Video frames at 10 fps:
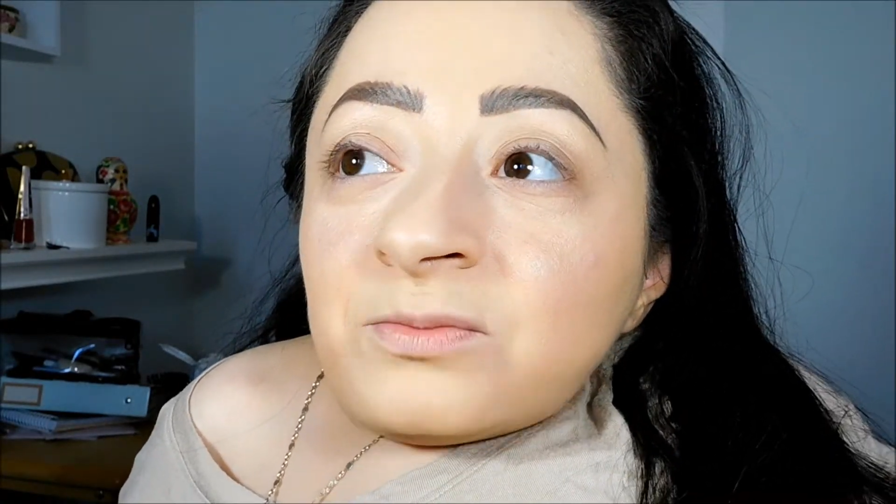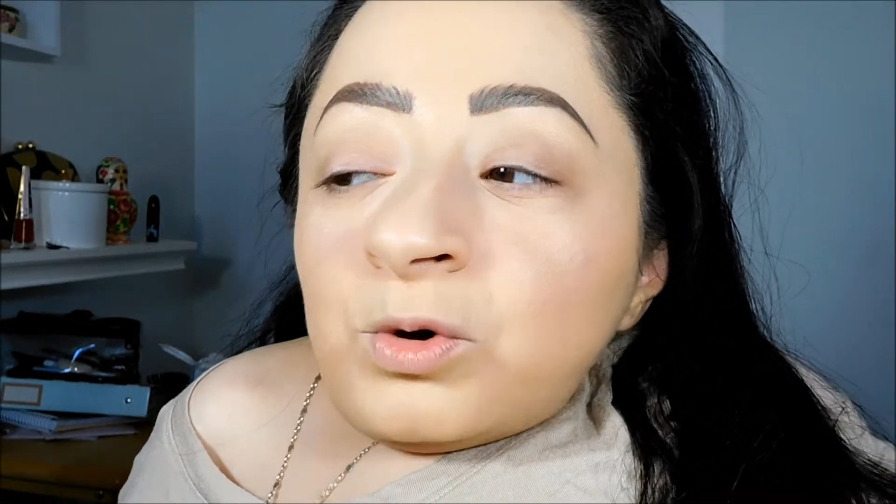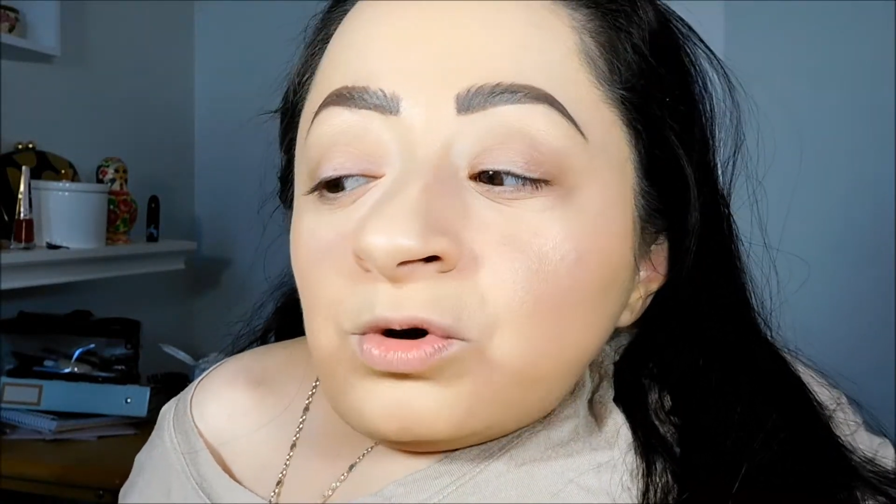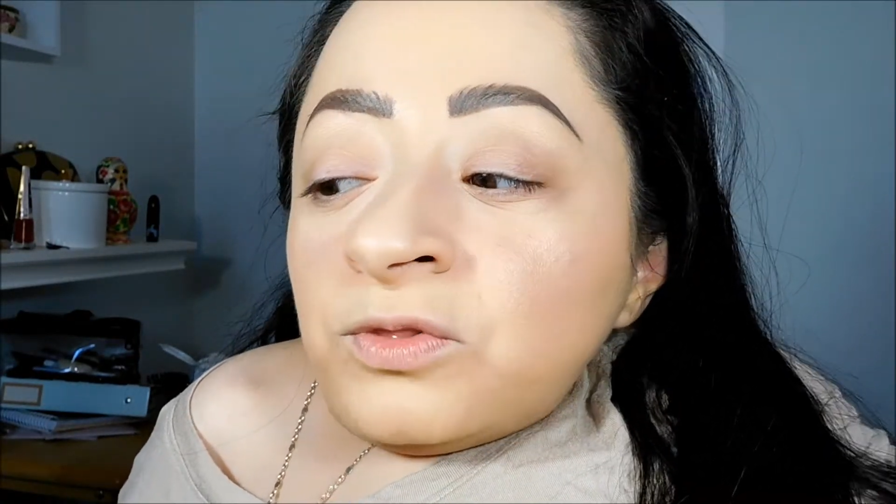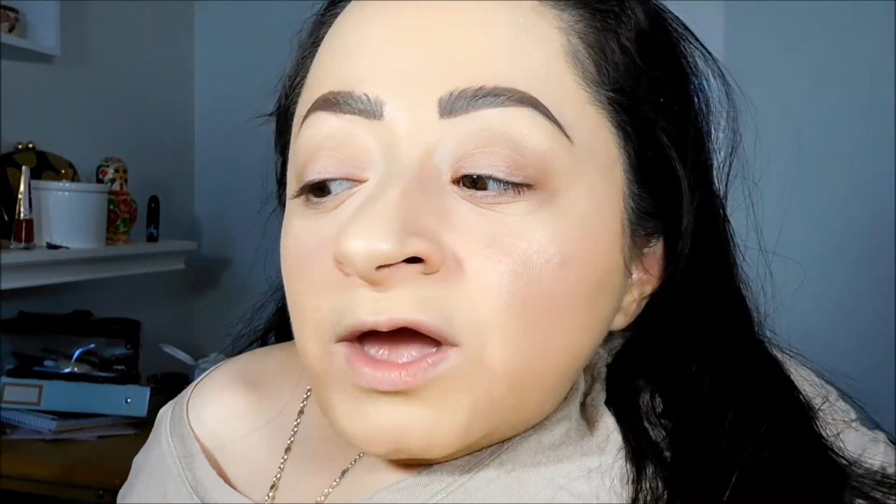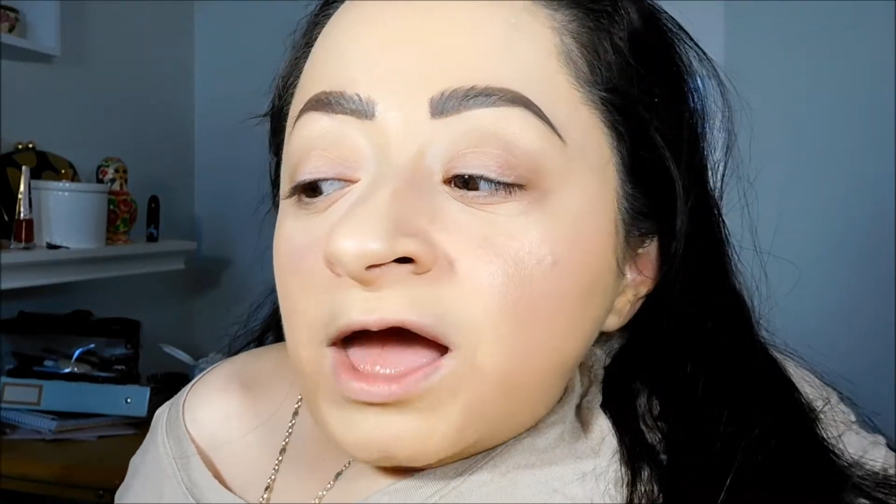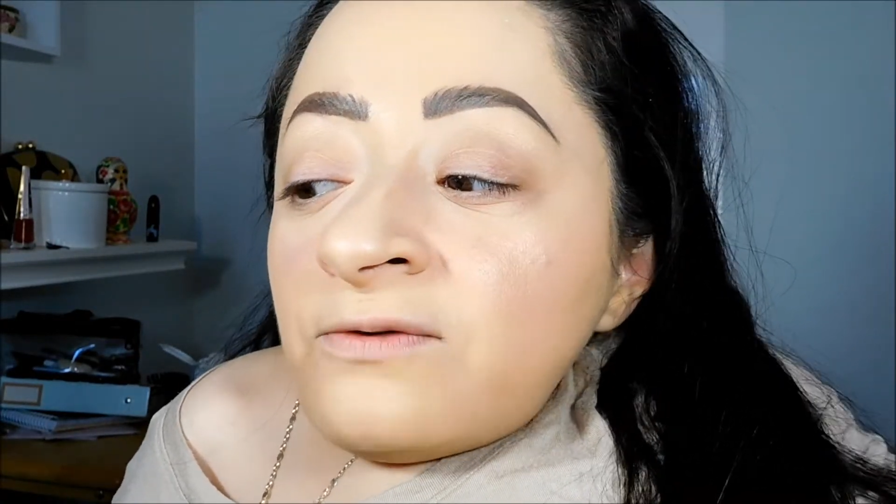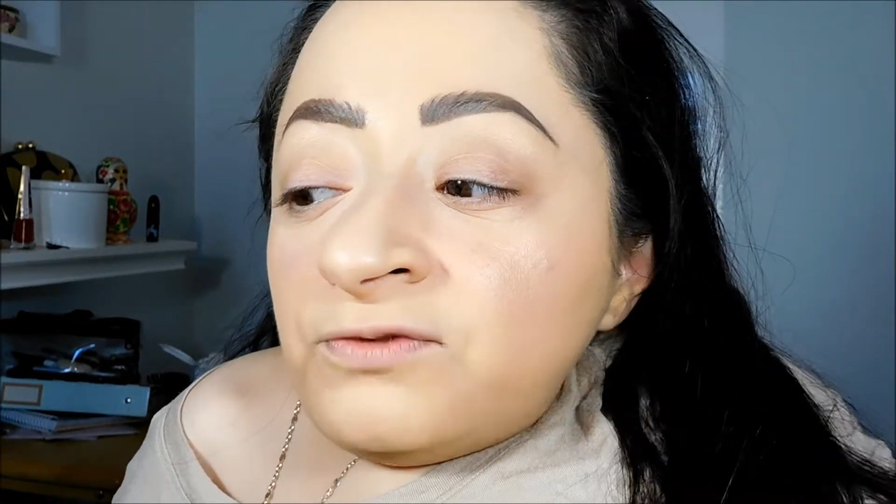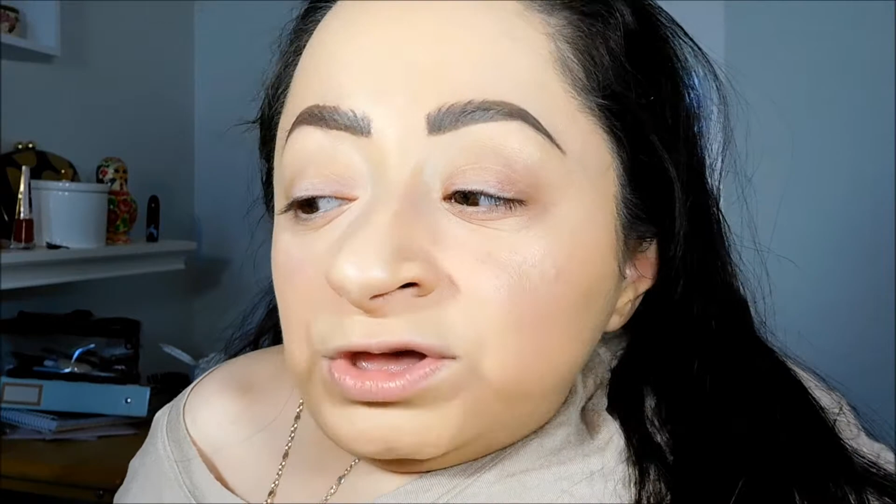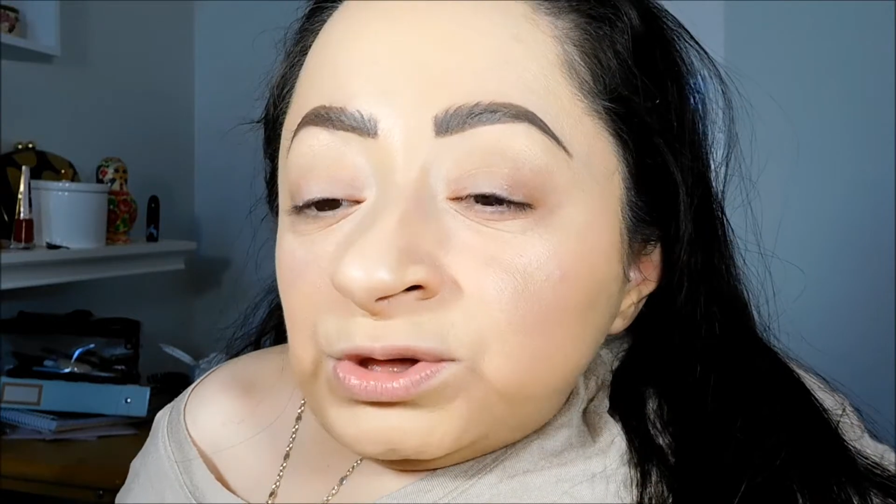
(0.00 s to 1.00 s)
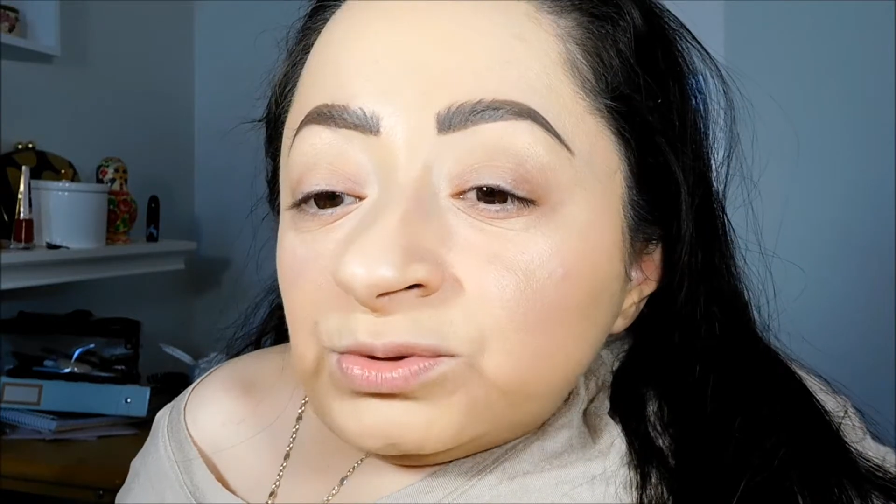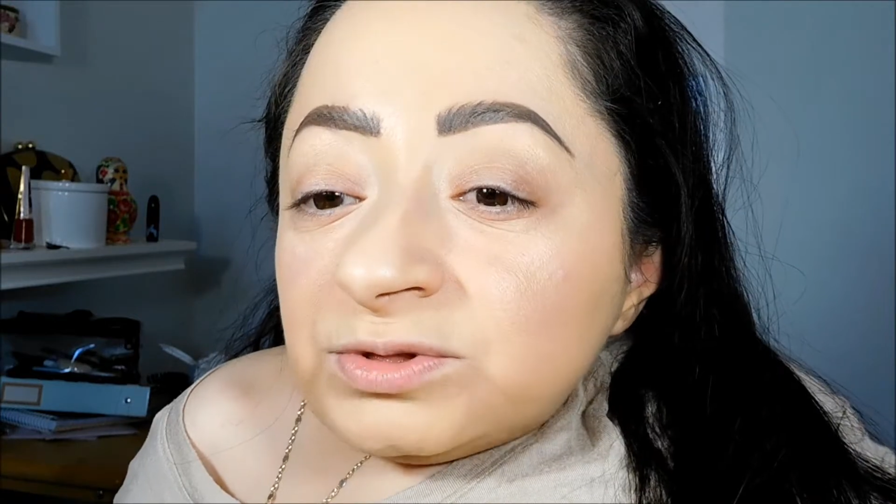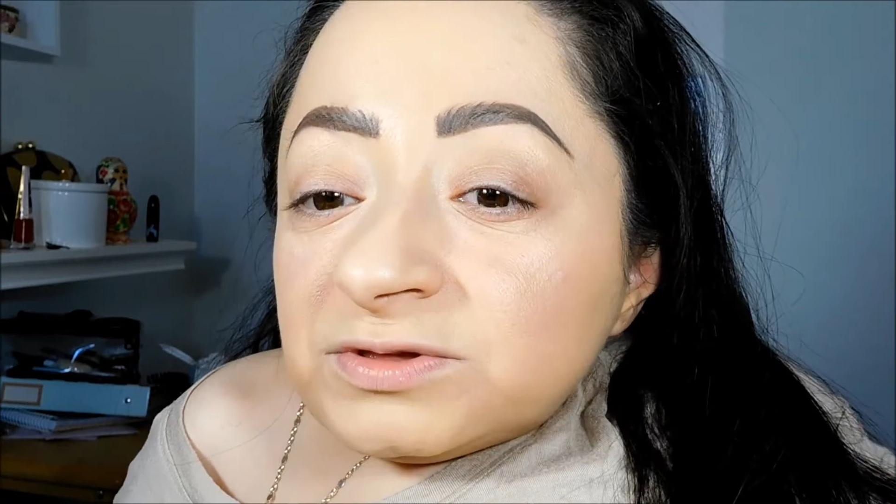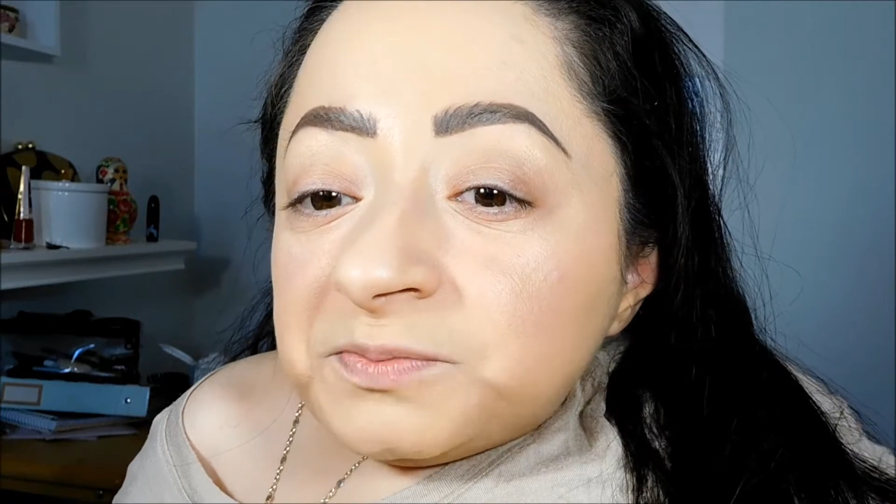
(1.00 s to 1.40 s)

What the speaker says: or that I've used